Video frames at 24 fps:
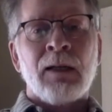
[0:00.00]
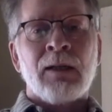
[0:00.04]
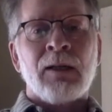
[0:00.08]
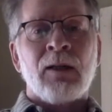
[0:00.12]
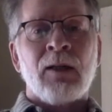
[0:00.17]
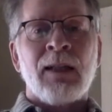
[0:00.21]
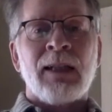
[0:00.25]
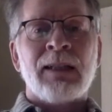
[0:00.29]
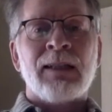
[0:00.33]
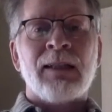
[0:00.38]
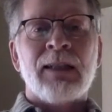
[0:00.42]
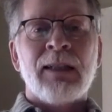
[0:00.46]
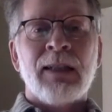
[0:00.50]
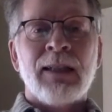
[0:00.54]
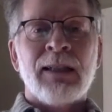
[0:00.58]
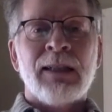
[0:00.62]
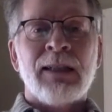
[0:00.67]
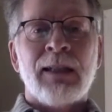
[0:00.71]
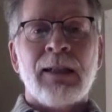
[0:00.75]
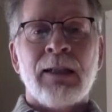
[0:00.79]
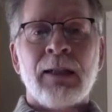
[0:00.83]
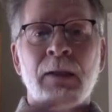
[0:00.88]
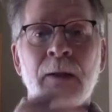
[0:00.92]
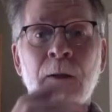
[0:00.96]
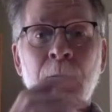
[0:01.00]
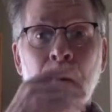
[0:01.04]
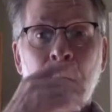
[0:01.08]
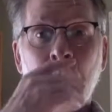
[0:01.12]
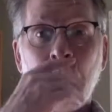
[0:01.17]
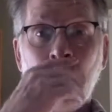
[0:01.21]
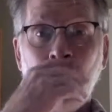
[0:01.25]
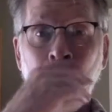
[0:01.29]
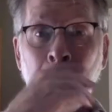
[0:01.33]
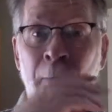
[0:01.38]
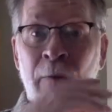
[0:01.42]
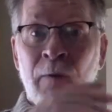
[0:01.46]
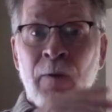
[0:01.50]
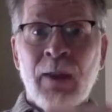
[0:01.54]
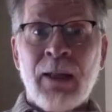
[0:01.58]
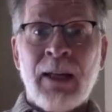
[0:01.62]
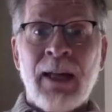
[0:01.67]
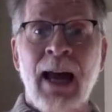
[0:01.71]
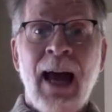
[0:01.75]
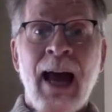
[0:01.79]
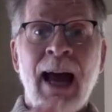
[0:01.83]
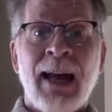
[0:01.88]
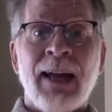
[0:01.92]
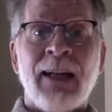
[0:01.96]
So let's listen to
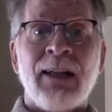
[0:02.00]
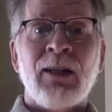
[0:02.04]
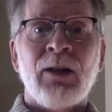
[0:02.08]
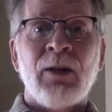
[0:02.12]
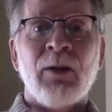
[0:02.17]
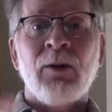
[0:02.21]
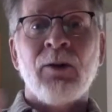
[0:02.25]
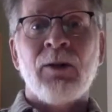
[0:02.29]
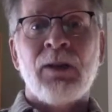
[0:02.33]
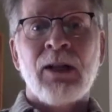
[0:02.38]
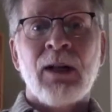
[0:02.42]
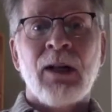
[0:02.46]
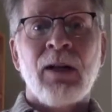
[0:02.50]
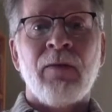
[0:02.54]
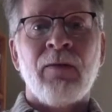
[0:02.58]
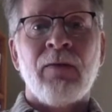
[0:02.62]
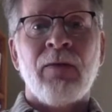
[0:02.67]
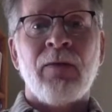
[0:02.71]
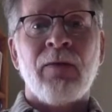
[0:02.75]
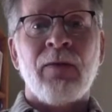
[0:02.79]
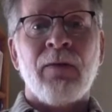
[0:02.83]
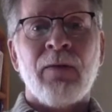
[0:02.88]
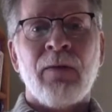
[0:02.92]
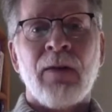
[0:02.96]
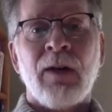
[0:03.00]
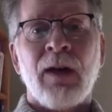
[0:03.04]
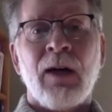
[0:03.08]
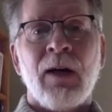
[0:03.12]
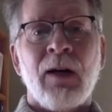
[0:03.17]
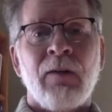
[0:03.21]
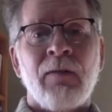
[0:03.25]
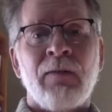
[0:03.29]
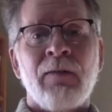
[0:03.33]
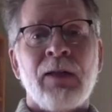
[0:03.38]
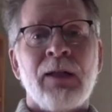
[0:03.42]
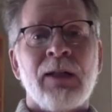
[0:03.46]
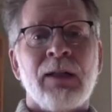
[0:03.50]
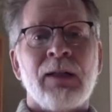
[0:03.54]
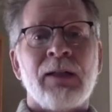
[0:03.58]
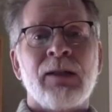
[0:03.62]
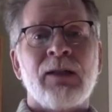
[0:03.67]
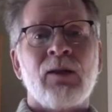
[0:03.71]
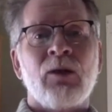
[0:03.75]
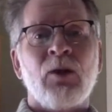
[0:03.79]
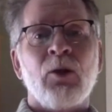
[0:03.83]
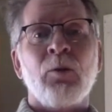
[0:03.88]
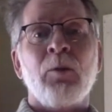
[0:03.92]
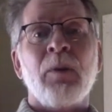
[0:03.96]
the attitudes of, of
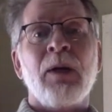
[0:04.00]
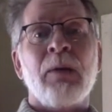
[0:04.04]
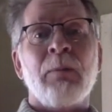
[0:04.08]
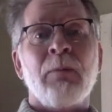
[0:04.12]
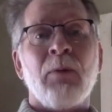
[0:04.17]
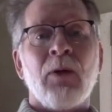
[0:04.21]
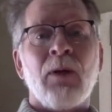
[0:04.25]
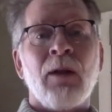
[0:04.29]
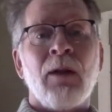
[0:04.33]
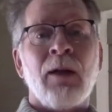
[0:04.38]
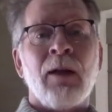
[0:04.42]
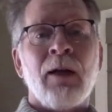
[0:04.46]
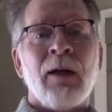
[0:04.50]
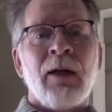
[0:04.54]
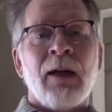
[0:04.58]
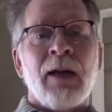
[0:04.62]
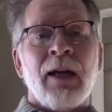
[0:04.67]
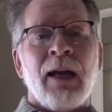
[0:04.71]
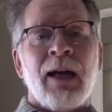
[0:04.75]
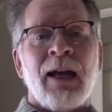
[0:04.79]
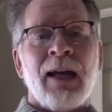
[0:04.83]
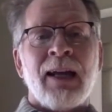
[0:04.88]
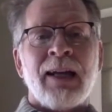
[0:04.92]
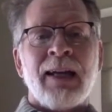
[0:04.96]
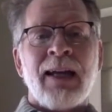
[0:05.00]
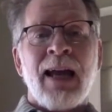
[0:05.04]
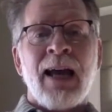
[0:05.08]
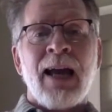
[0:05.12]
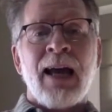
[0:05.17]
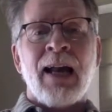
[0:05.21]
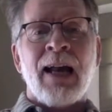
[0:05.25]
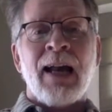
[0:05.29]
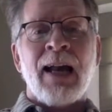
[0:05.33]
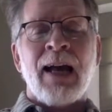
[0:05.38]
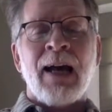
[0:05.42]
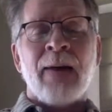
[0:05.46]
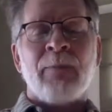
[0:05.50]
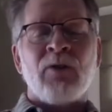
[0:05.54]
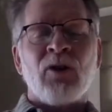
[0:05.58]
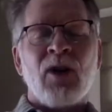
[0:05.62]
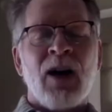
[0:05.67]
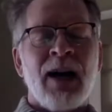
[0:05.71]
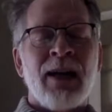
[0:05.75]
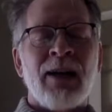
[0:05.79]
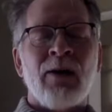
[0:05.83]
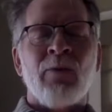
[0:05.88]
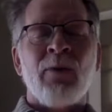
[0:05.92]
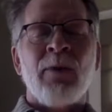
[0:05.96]
these two people. And again, I'm
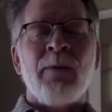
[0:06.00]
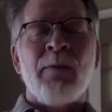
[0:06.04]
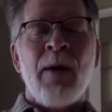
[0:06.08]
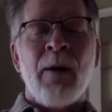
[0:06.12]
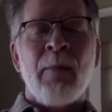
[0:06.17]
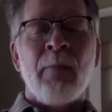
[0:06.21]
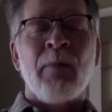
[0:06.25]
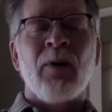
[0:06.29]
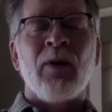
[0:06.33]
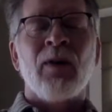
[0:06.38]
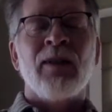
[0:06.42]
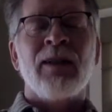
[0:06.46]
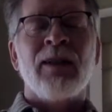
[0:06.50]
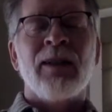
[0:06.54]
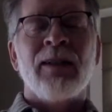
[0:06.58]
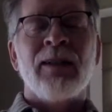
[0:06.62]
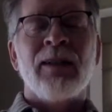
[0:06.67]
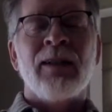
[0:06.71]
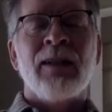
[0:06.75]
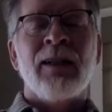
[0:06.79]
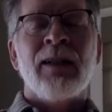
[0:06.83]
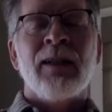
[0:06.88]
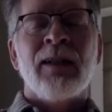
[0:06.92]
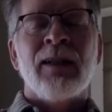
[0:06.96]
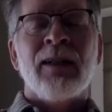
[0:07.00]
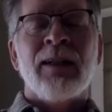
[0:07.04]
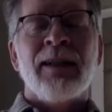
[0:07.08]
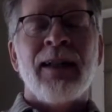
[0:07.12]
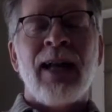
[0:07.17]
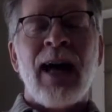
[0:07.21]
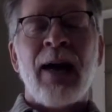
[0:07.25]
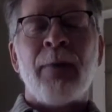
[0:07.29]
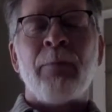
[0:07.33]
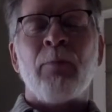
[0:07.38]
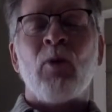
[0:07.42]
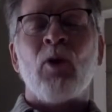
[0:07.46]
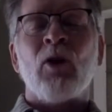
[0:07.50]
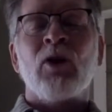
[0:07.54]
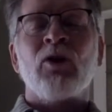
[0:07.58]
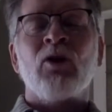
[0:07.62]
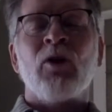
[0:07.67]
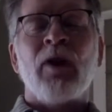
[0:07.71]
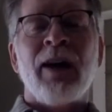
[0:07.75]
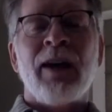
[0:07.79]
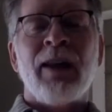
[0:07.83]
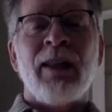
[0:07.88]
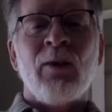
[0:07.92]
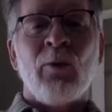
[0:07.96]
trying to remember to not
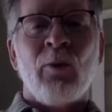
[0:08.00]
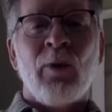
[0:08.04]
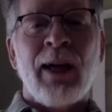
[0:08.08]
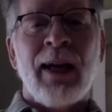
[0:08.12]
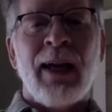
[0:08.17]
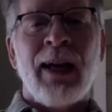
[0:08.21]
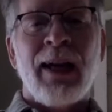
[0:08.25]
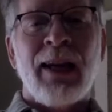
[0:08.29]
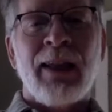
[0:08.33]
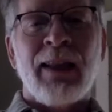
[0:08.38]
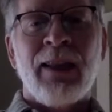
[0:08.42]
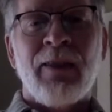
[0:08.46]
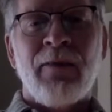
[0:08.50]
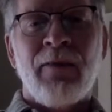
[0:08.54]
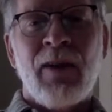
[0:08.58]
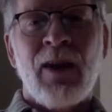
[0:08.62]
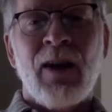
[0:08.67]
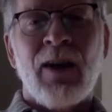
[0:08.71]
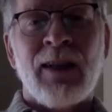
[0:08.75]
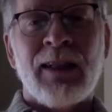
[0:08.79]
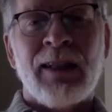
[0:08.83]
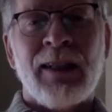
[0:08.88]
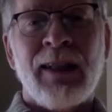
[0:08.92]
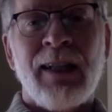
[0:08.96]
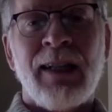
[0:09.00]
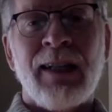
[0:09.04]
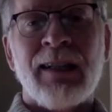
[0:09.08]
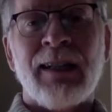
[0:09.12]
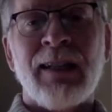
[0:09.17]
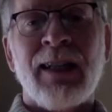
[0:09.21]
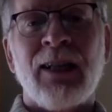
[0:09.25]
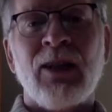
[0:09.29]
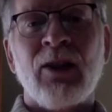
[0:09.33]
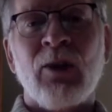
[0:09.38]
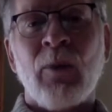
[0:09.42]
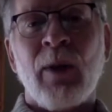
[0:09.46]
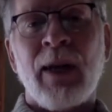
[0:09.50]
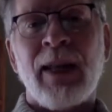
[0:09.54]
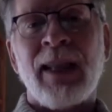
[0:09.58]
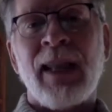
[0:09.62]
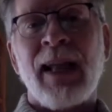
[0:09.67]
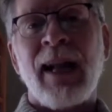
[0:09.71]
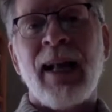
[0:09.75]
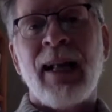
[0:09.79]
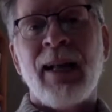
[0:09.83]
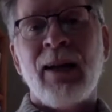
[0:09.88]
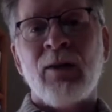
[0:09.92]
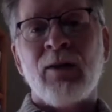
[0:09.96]
portray the way the Pharisee in such a way
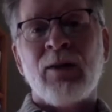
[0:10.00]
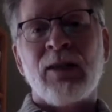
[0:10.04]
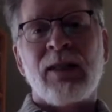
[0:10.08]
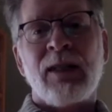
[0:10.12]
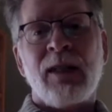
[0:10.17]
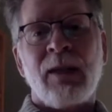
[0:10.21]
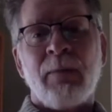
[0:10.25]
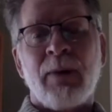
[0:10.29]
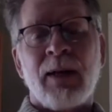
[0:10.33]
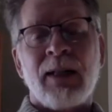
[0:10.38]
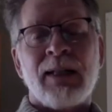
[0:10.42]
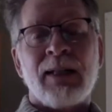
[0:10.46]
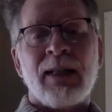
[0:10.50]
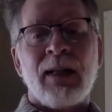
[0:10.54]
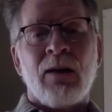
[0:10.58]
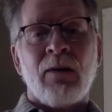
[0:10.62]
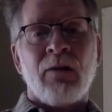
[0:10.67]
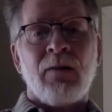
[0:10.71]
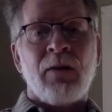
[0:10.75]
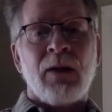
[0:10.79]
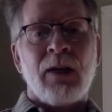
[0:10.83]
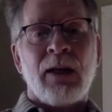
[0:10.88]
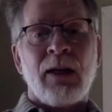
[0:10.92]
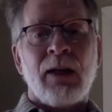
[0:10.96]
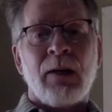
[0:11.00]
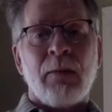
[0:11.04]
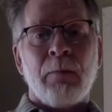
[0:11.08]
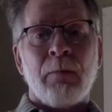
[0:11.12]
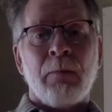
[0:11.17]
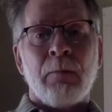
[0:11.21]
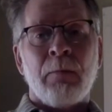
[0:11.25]
that I don't see myself in him.